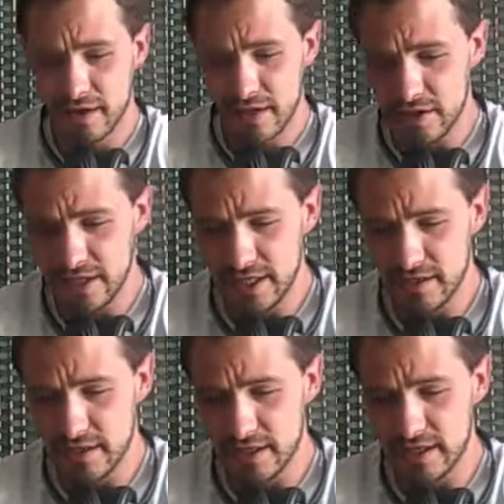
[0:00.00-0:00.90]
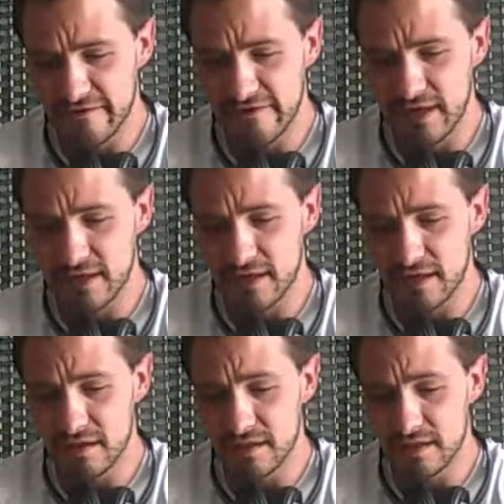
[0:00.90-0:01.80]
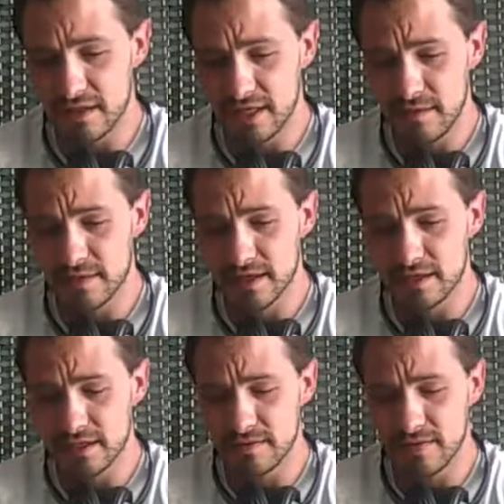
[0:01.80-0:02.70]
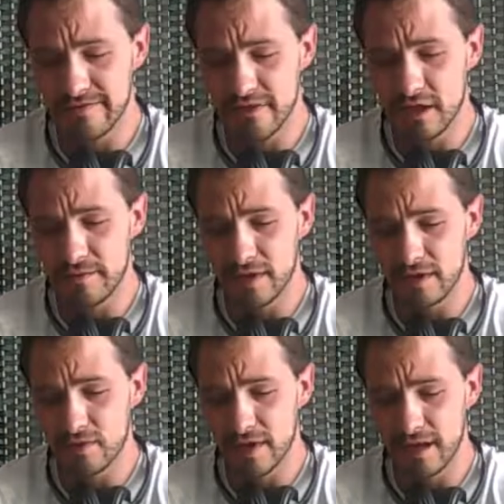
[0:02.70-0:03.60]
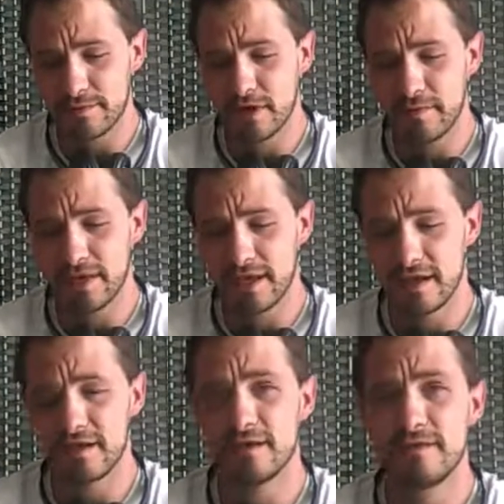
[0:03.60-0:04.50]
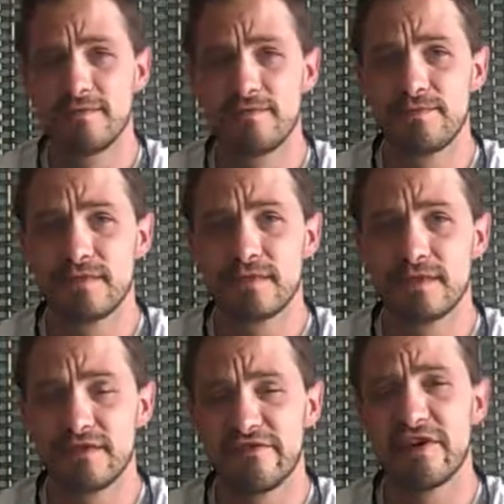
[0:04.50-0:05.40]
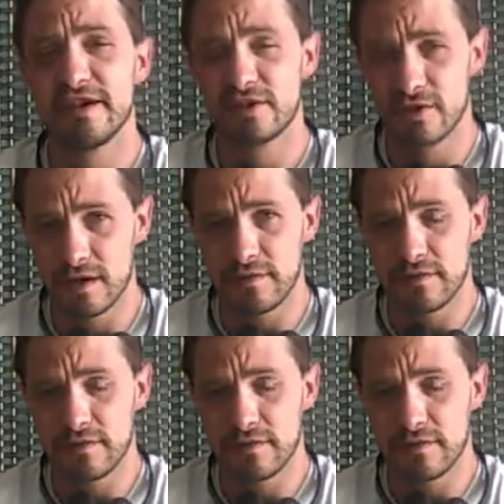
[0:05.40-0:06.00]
And you need to look at the fact that The Simpsons is developing direct propaganda to fight Trump.